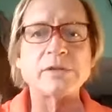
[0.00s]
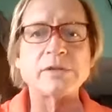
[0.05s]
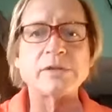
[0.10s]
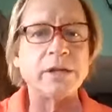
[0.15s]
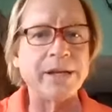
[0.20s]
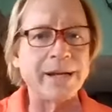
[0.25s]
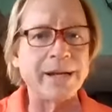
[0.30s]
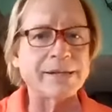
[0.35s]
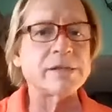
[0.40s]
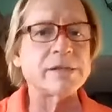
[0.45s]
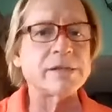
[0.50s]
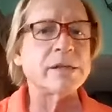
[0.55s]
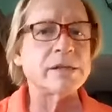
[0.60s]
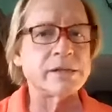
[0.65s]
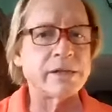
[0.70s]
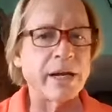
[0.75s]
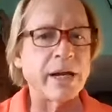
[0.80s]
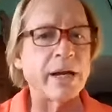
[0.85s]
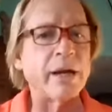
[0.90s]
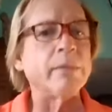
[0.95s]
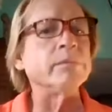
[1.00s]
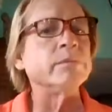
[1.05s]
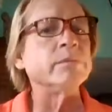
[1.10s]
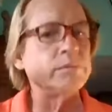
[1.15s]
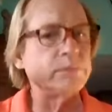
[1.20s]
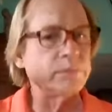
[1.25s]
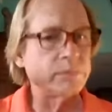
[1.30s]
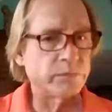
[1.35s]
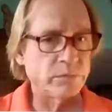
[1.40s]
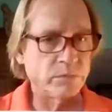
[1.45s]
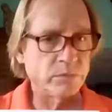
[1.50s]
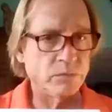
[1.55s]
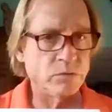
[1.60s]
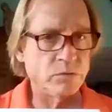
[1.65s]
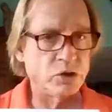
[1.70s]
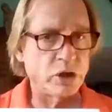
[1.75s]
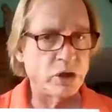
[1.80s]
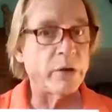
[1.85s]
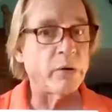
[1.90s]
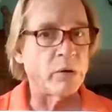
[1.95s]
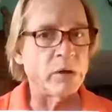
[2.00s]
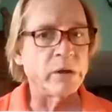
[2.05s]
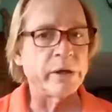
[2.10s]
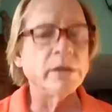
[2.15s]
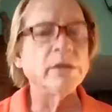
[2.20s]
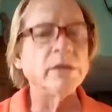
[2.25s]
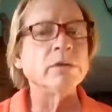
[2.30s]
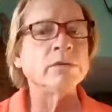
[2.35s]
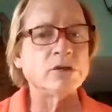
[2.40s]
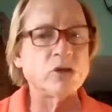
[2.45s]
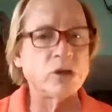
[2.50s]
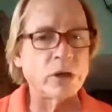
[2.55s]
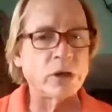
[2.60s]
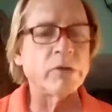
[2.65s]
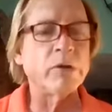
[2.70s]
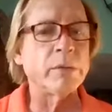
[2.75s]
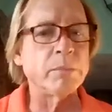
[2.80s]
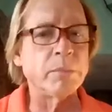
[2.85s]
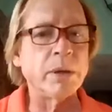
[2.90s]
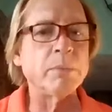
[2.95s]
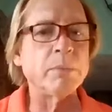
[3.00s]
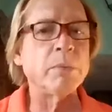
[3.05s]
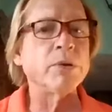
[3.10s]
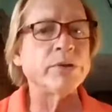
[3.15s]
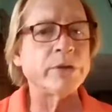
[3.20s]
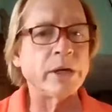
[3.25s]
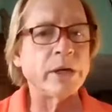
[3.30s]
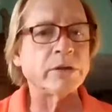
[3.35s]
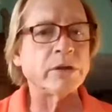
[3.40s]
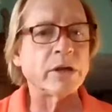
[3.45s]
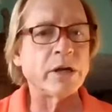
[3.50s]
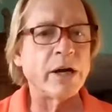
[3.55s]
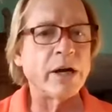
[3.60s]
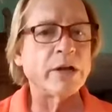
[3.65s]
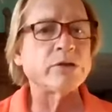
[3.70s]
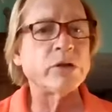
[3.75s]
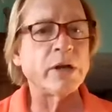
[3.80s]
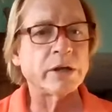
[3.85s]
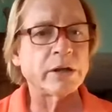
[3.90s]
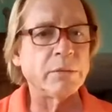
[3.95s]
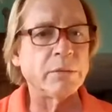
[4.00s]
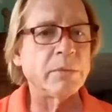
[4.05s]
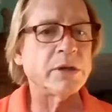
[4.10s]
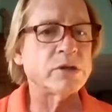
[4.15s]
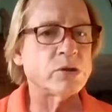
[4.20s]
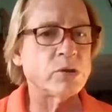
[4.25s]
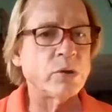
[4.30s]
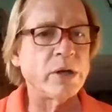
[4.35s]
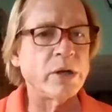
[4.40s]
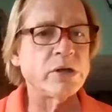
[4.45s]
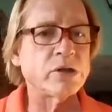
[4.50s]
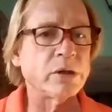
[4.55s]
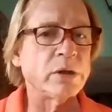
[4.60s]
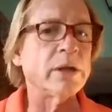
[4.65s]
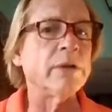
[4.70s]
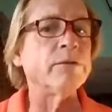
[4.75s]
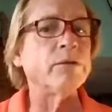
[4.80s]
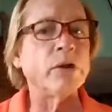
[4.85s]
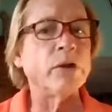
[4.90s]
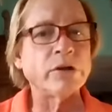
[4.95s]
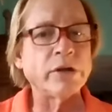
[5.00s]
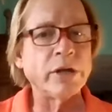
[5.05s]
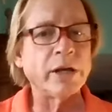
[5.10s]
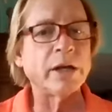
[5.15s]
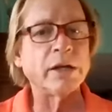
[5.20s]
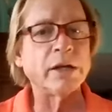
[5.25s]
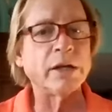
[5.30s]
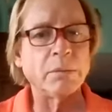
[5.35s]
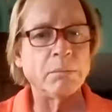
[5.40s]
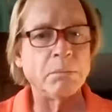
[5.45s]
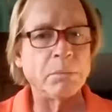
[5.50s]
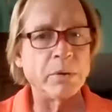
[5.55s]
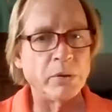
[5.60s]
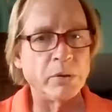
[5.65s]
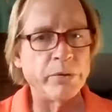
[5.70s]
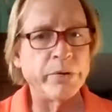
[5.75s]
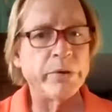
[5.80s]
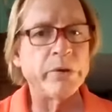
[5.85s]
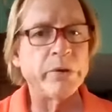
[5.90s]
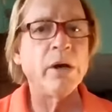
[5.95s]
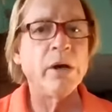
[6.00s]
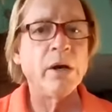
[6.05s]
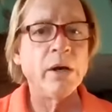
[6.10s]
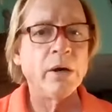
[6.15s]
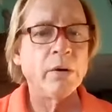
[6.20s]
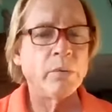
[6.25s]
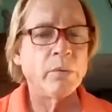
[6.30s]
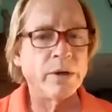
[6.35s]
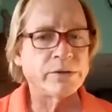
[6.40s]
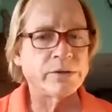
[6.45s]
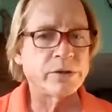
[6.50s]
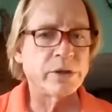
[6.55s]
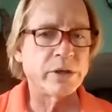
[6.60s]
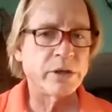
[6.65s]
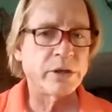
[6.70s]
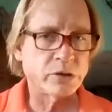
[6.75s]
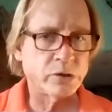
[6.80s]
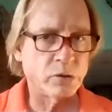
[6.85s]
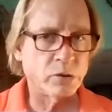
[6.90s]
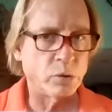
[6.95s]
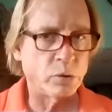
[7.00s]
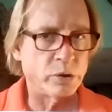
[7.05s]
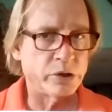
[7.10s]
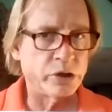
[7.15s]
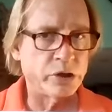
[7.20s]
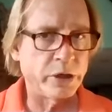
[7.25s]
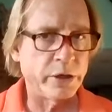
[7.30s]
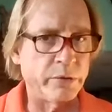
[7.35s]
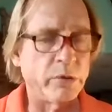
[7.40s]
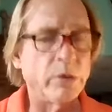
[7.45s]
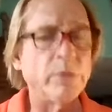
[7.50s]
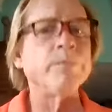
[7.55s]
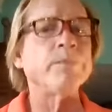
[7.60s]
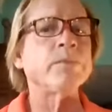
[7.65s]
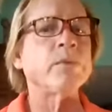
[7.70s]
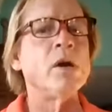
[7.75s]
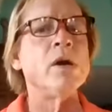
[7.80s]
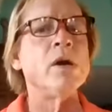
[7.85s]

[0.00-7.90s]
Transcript: next exam. Generally people take the contract administration if they're taking the builder, residential, or general.